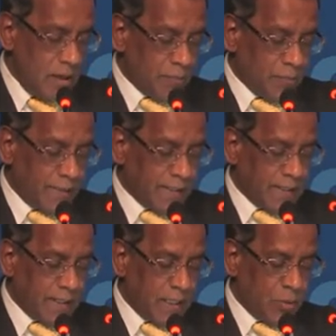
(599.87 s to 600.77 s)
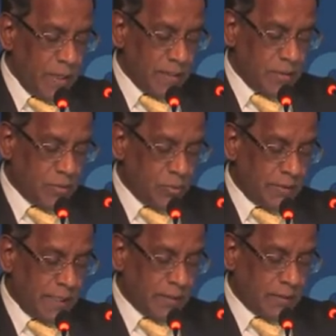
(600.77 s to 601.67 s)
protecting equates to
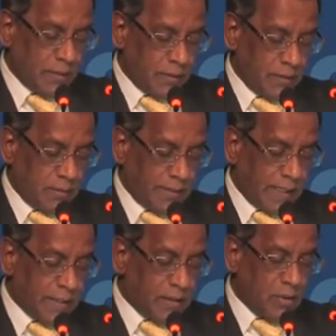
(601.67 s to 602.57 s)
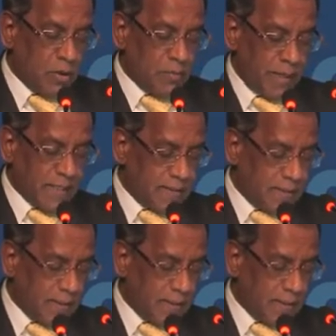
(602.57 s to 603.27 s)
technical complexity,